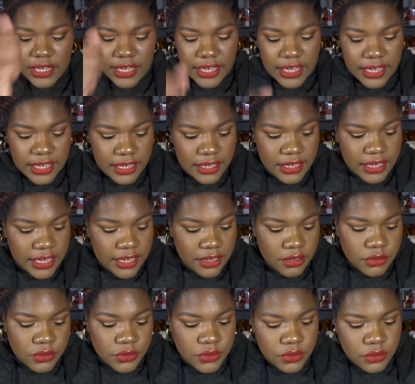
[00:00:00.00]
And I
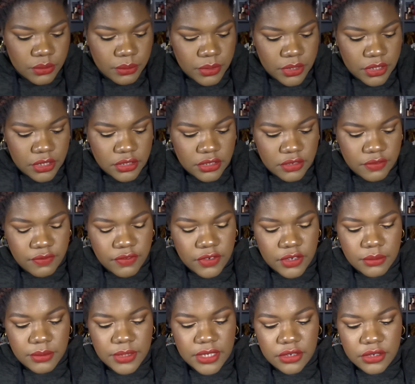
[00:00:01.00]
also bought
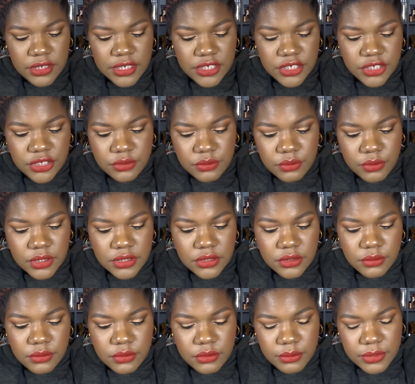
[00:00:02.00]
from the collection Wonder
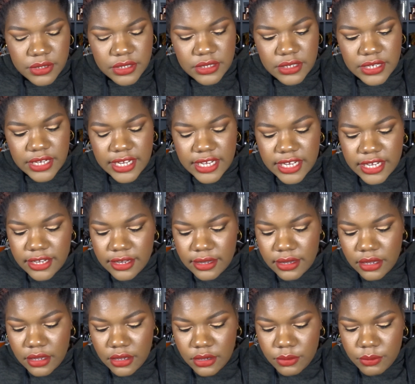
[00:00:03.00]
Woman, I
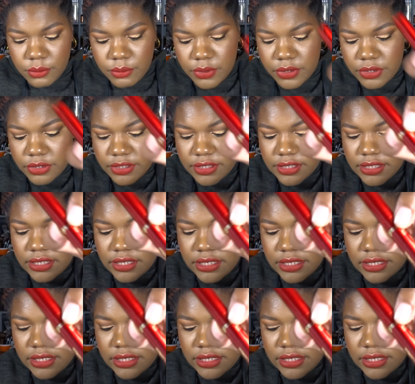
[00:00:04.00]
bought